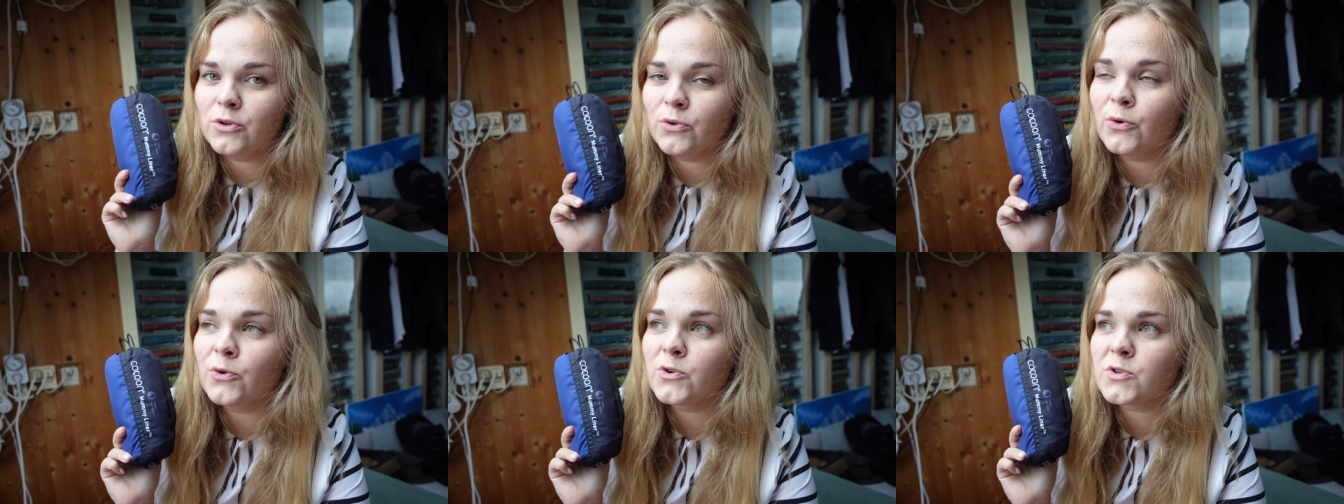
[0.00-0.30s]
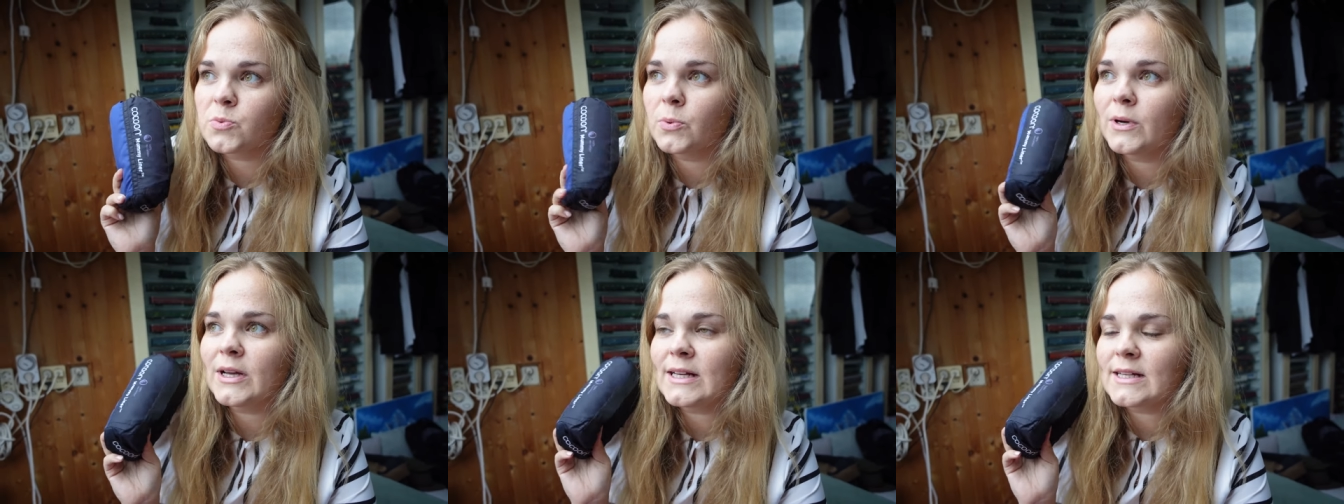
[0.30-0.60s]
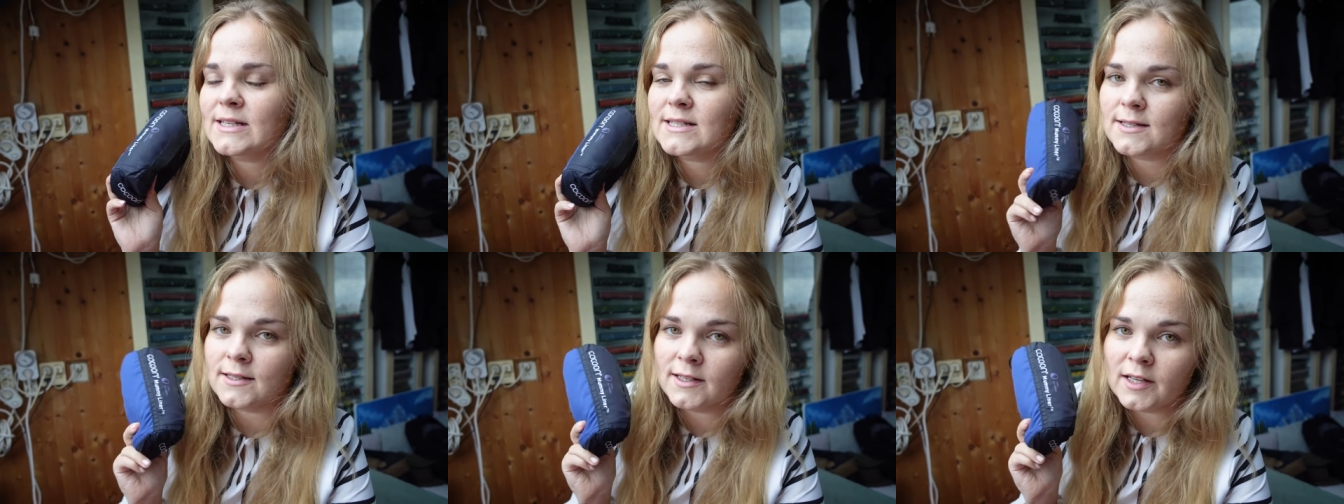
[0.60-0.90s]
used when
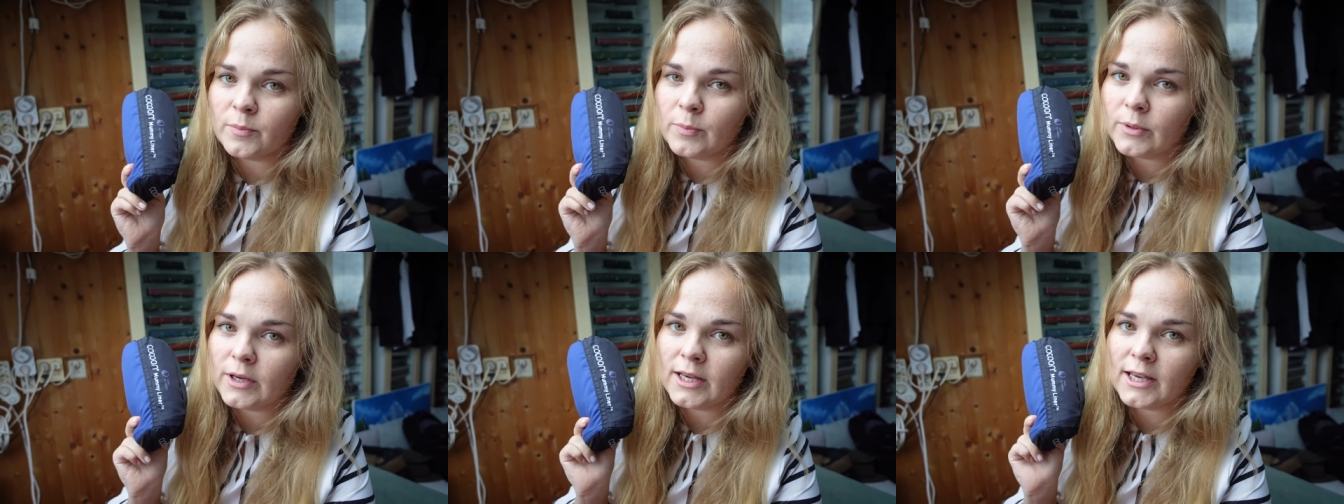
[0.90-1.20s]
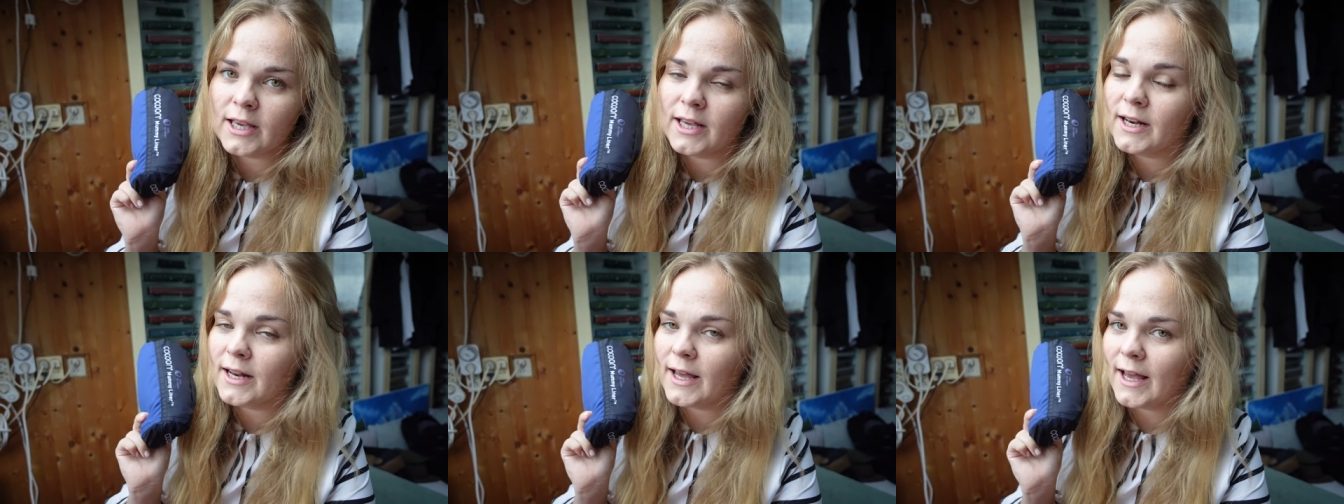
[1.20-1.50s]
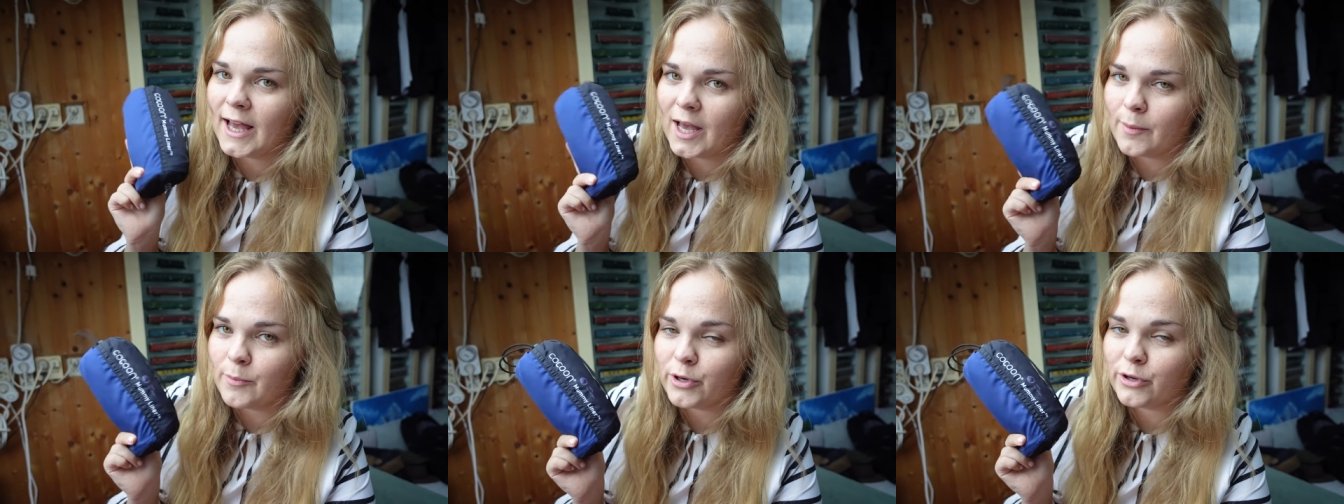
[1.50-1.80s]
sleeping in a
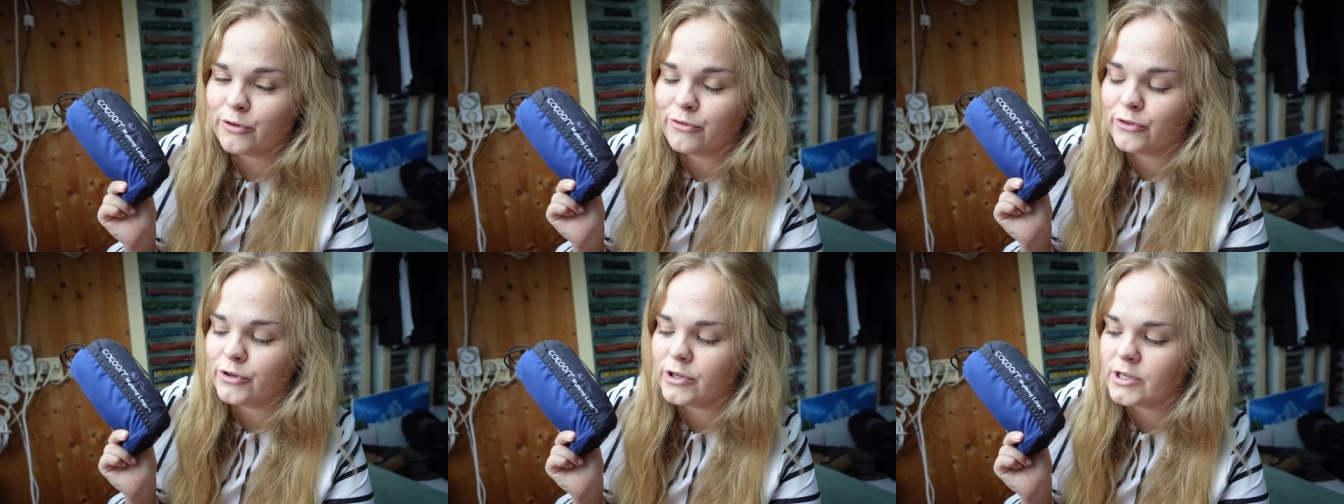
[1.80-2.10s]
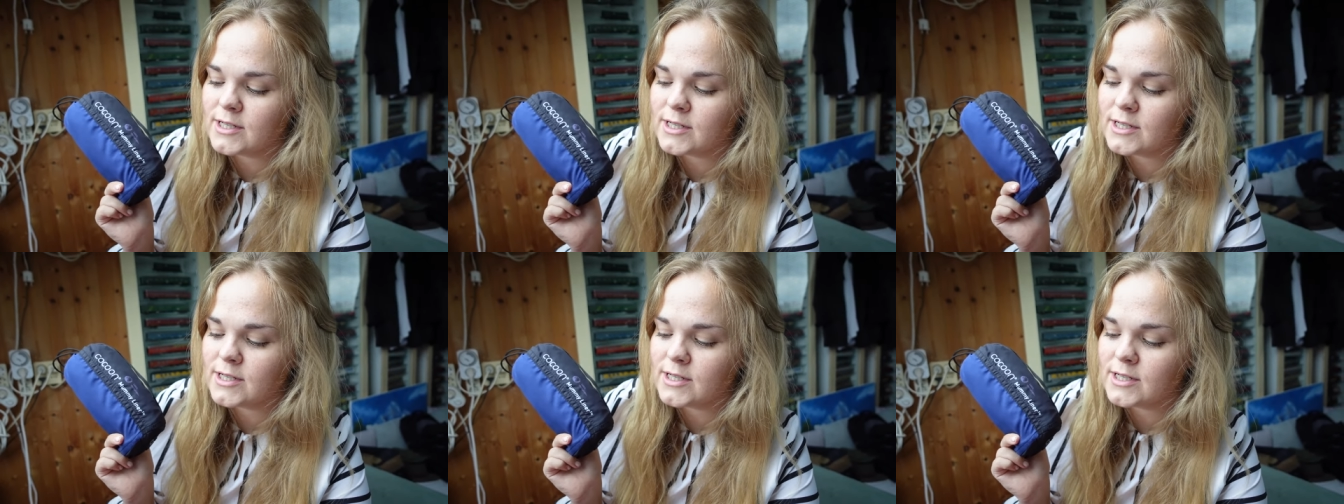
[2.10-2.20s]
hammock, for